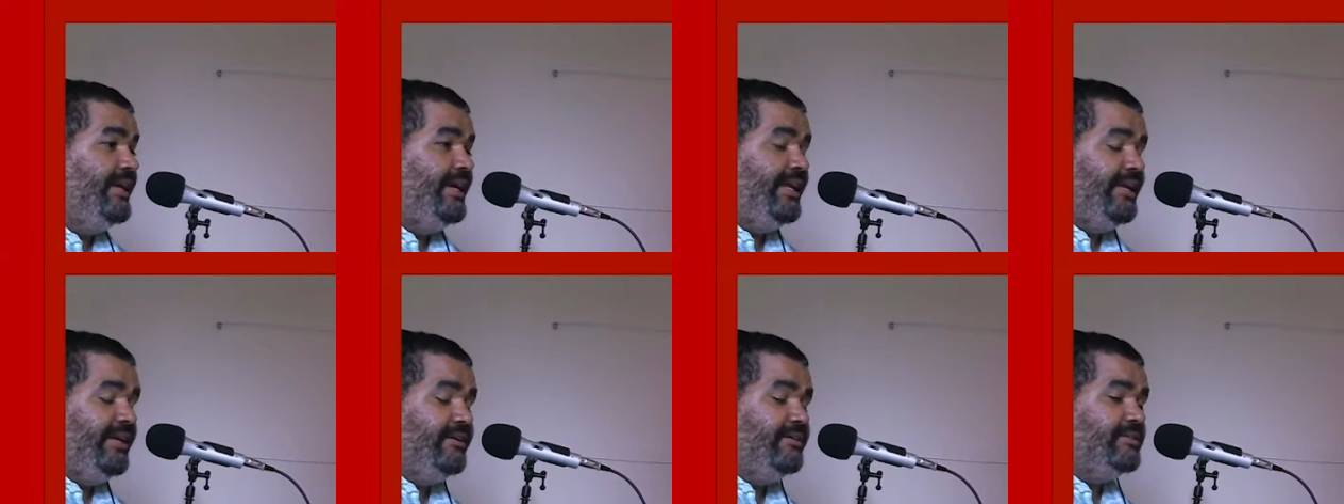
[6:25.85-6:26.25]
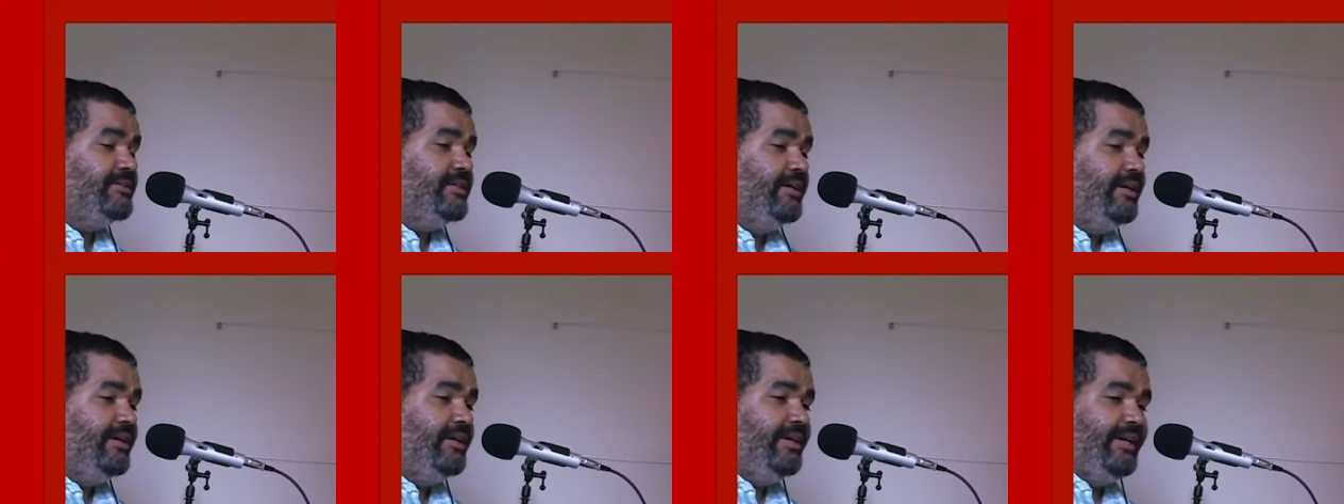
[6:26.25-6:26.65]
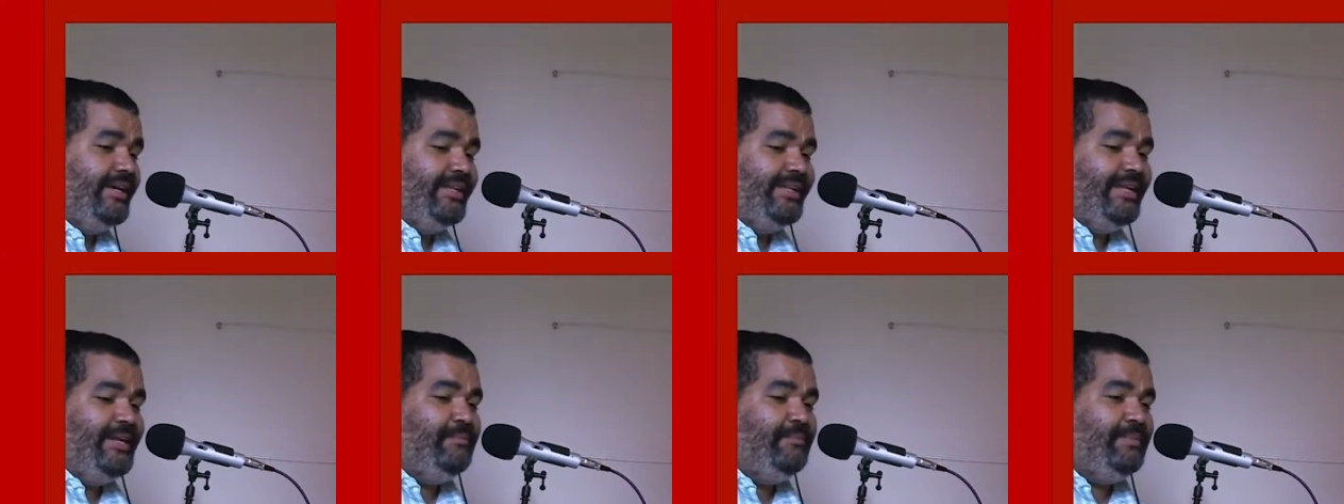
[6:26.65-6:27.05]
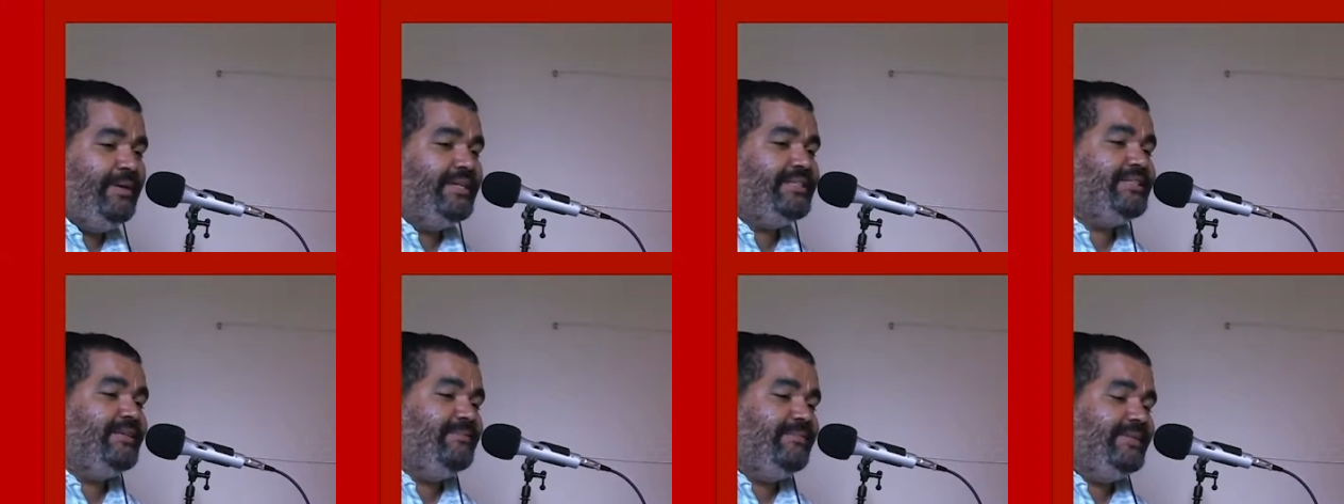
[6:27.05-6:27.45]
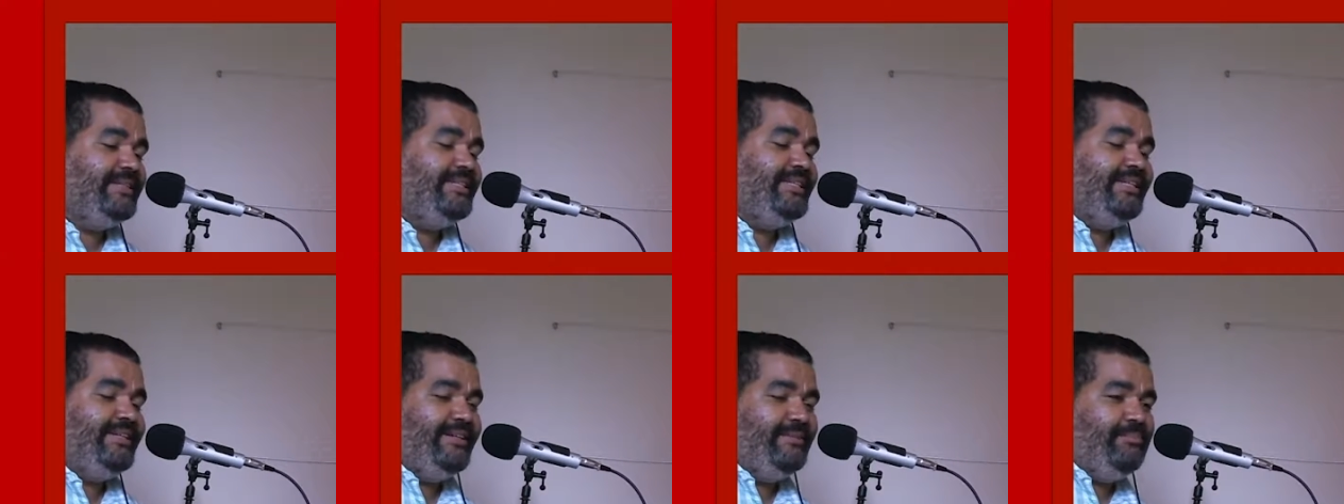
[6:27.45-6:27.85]
And he goes, "Huh?" And he
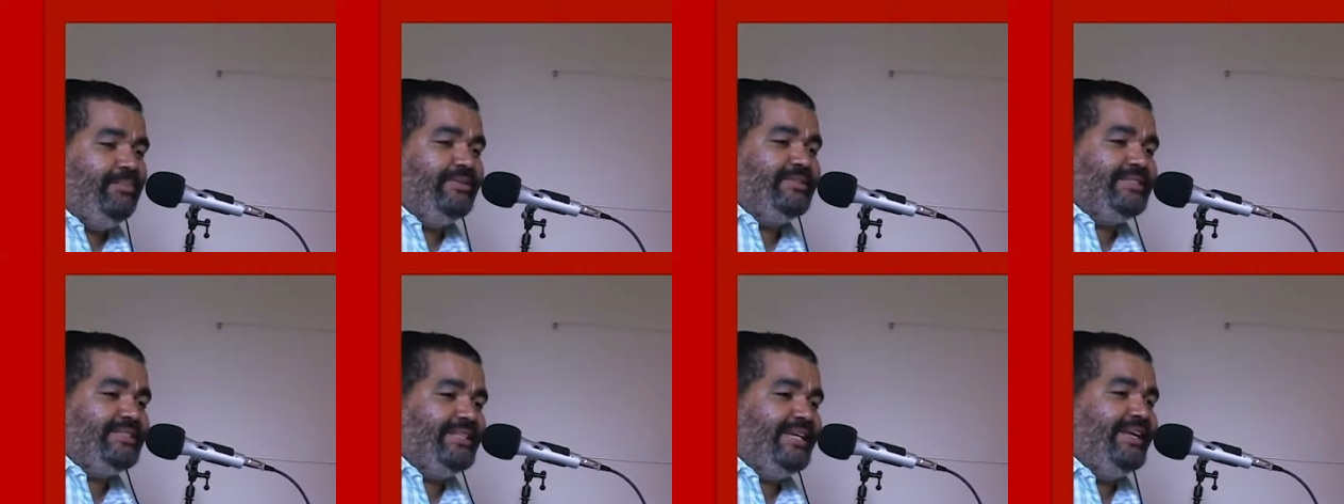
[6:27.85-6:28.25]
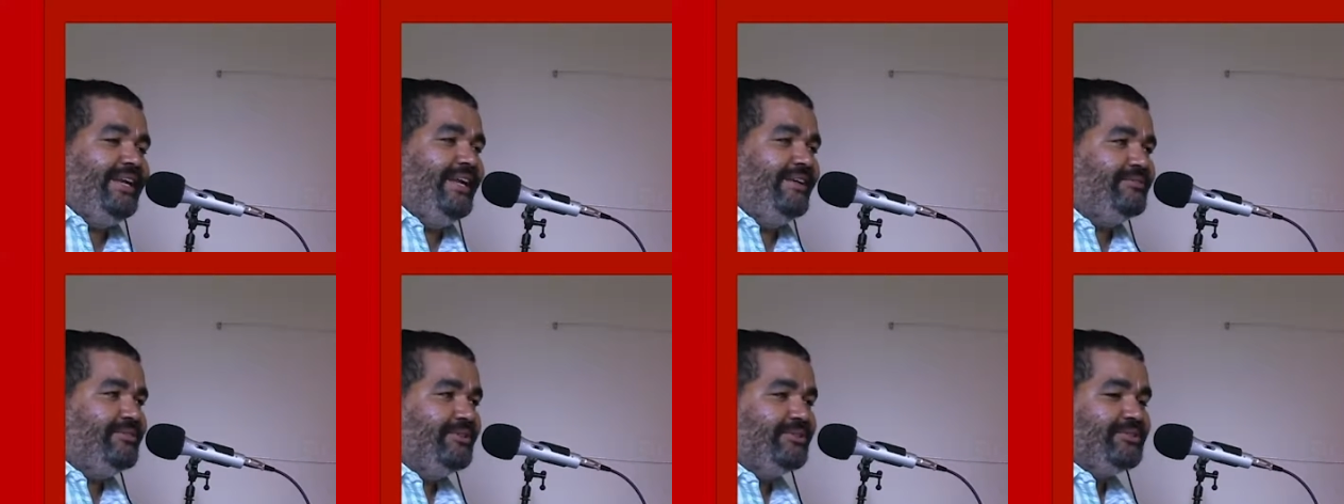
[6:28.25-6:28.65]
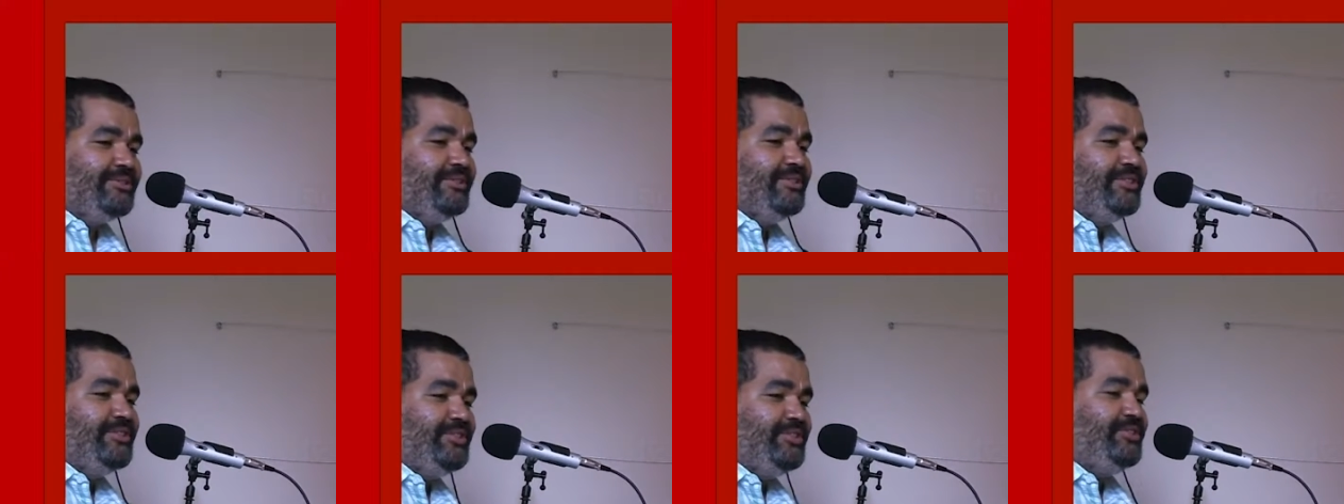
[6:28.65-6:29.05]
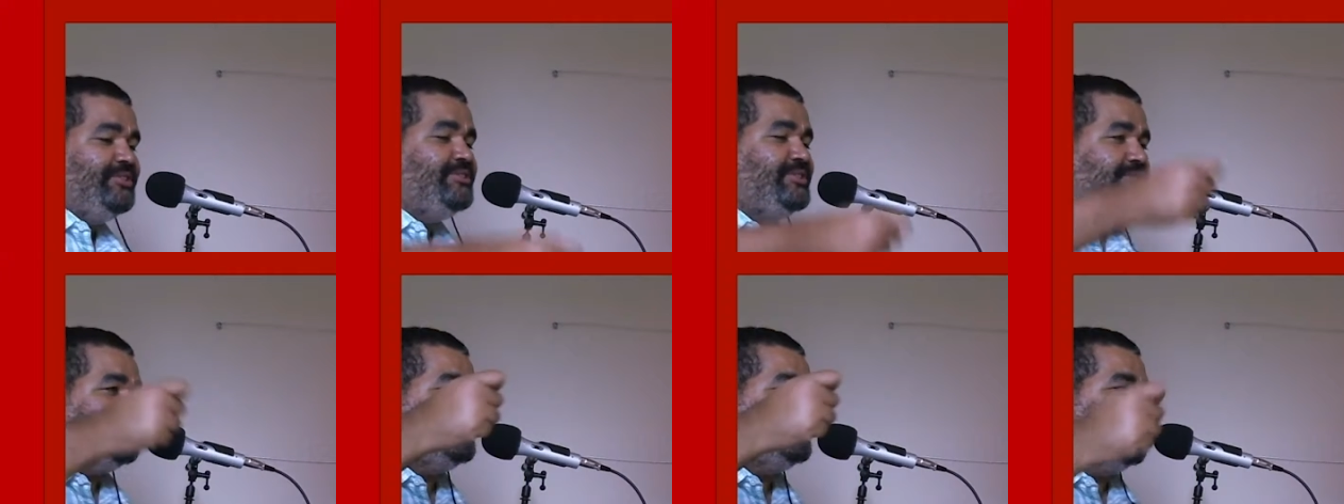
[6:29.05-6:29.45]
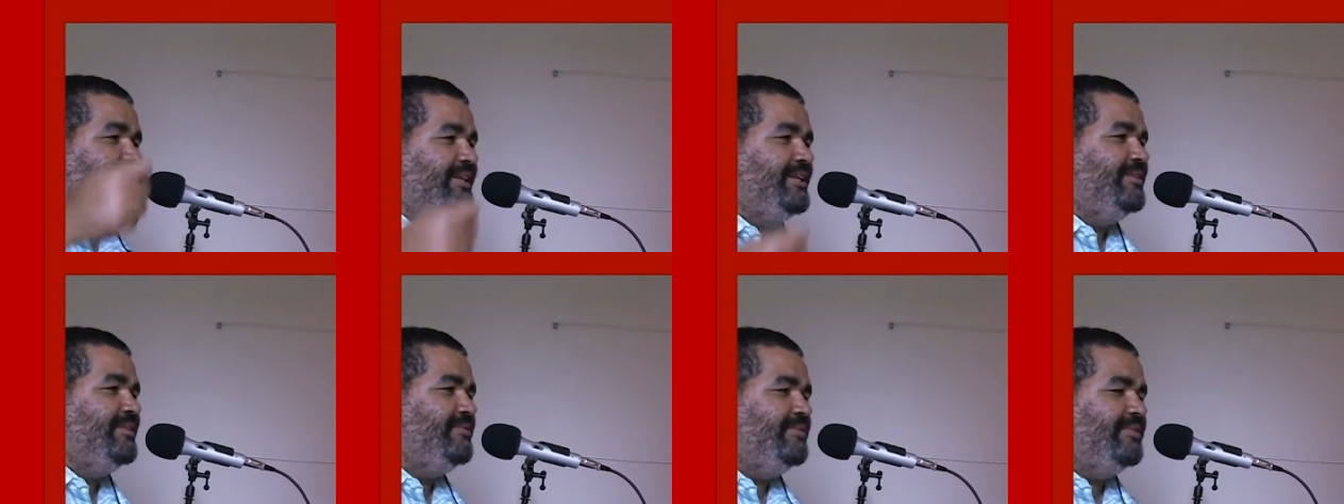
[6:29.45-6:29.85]
pulls his gun out of his holster and shoots his
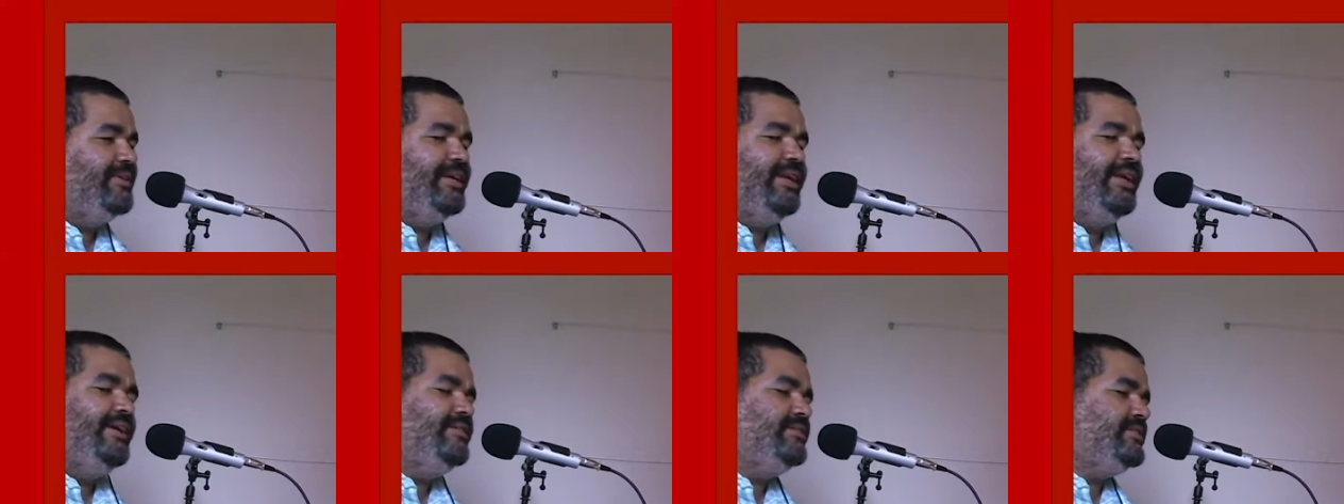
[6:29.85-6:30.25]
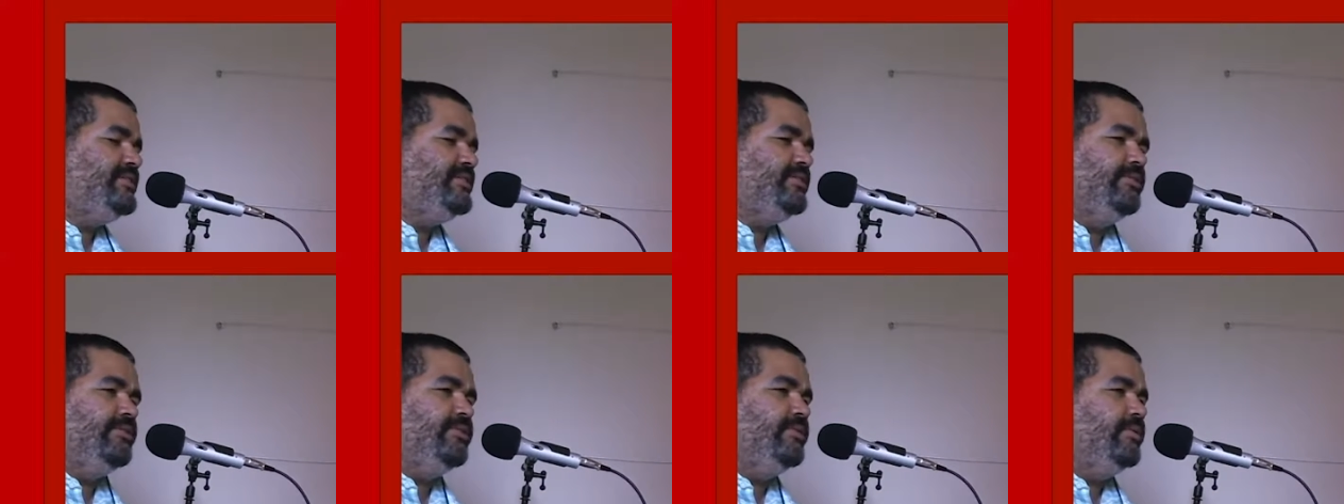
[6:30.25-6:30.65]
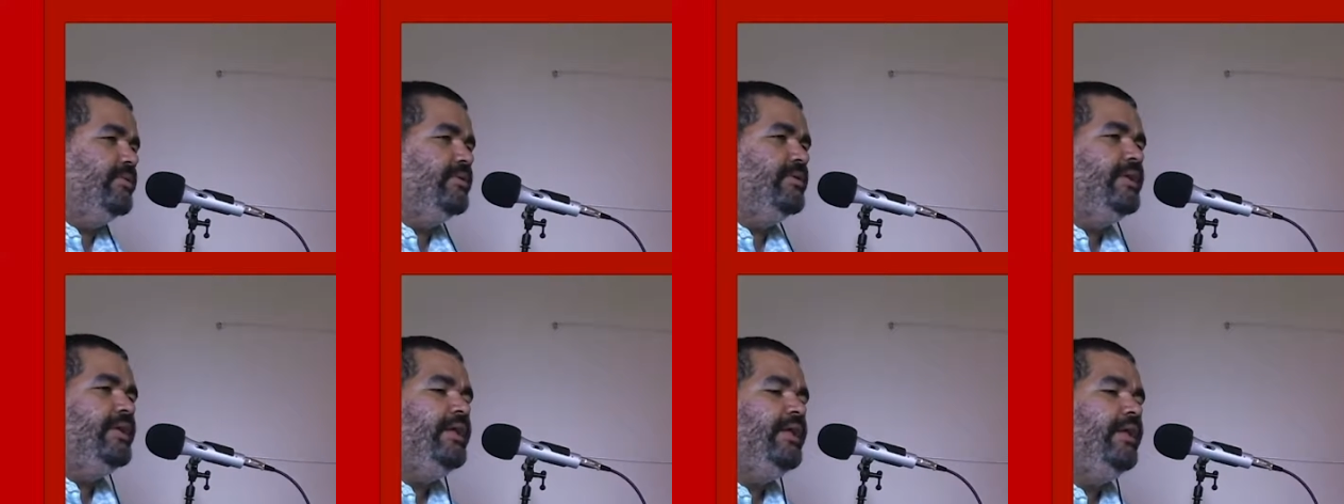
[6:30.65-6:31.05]
friend in the foot. It's so cool.